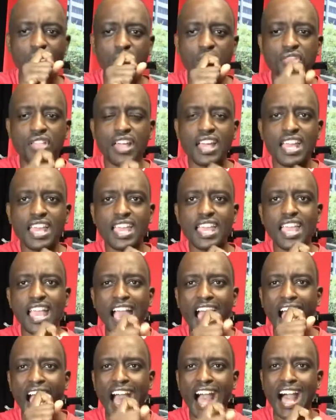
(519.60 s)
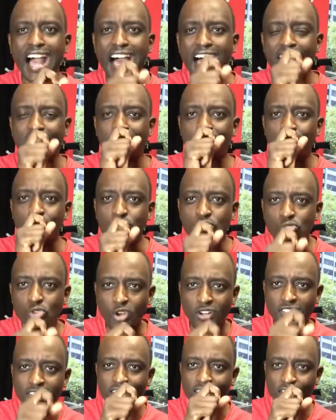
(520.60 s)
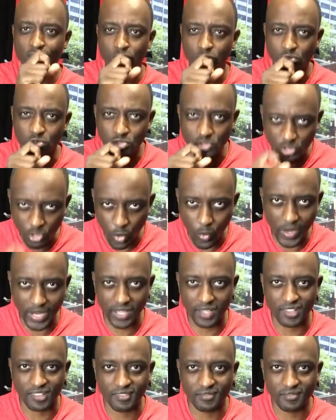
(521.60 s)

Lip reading: they are not doing.